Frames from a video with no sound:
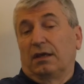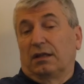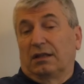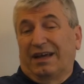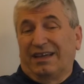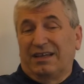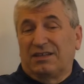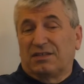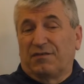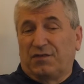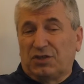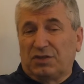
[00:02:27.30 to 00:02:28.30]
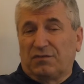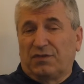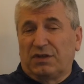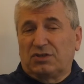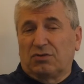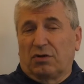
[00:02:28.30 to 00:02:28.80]
Lacking sufficient
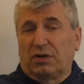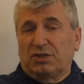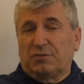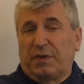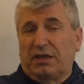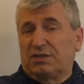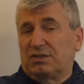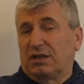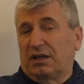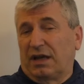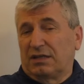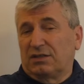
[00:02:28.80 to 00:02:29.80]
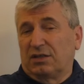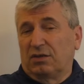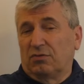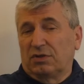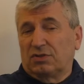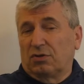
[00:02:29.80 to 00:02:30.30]
free storage space denies the
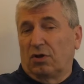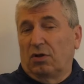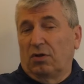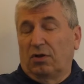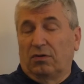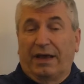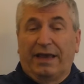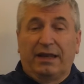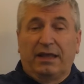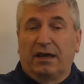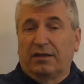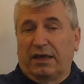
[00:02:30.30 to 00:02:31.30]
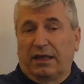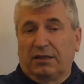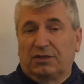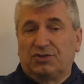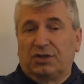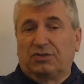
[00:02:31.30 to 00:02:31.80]
US or any other
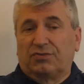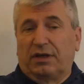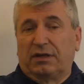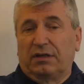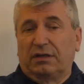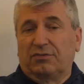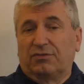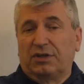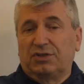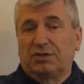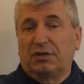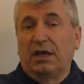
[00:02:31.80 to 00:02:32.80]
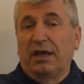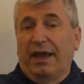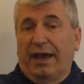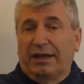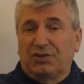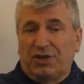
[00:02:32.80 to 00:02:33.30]
LNG trader in the region
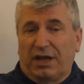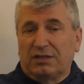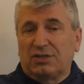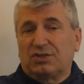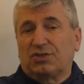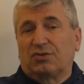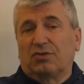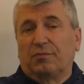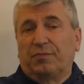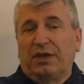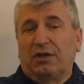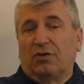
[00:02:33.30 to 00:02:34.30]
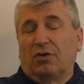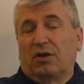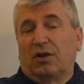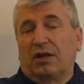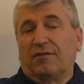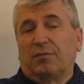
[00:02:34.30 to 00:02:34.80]
a chance to compete on
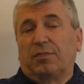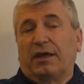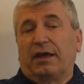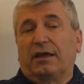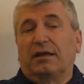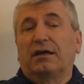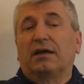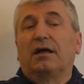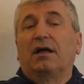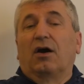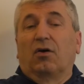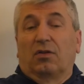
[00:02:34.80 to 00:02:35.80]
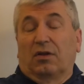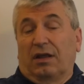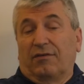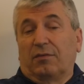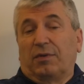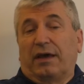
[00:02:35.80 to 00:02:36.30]
a level play
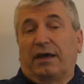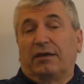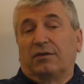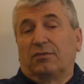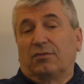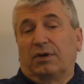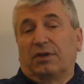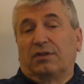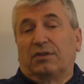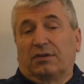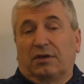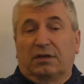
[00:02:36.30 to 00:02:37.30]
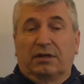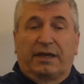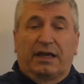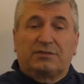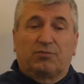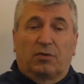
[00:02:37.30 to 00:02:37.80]
with
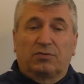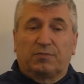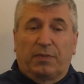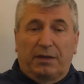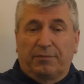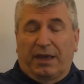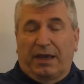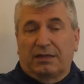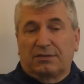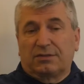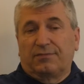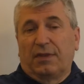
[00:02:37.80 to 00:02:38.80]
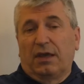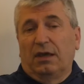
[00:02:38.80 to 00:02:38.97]
Gazprom's pipe gas.